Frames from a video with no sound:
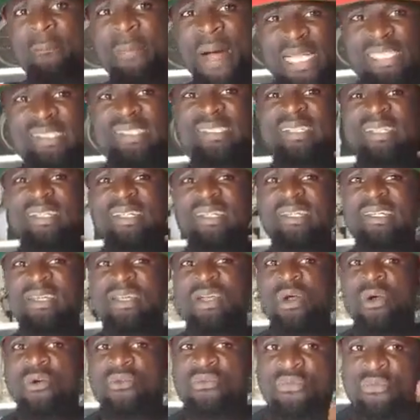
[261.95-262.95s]
But
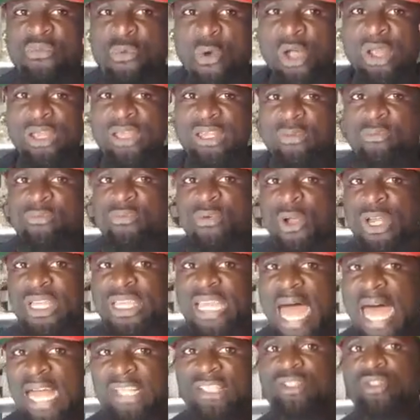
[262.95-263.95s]
for
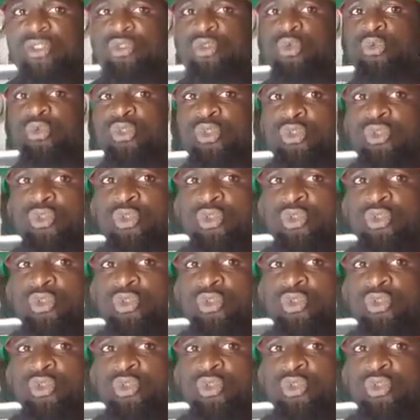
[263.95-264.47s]
that to